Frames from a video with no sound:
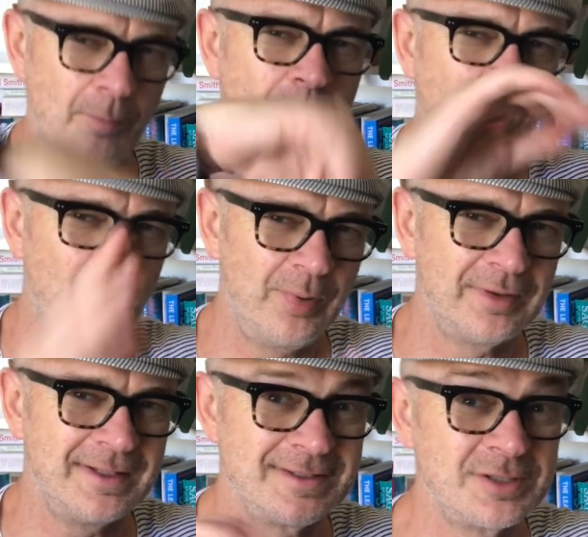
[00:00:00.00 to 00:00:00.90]

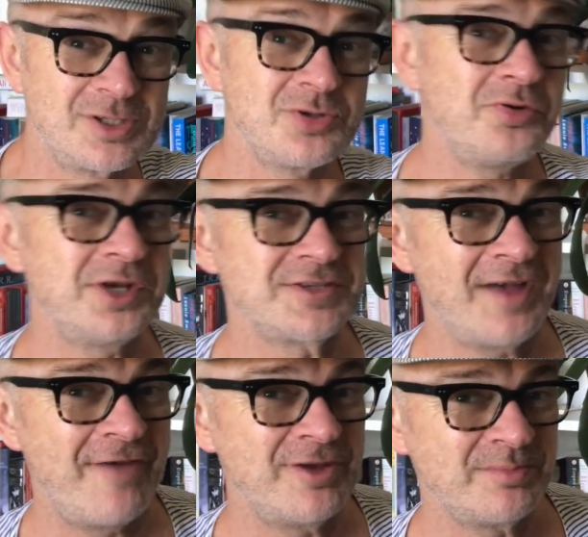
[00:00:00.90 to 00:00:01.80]
Melbourne is notorious for
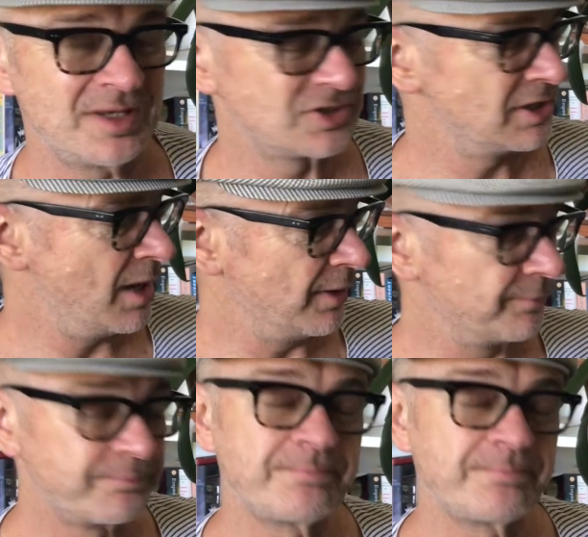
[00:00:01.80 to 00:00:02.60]
having mixed climate.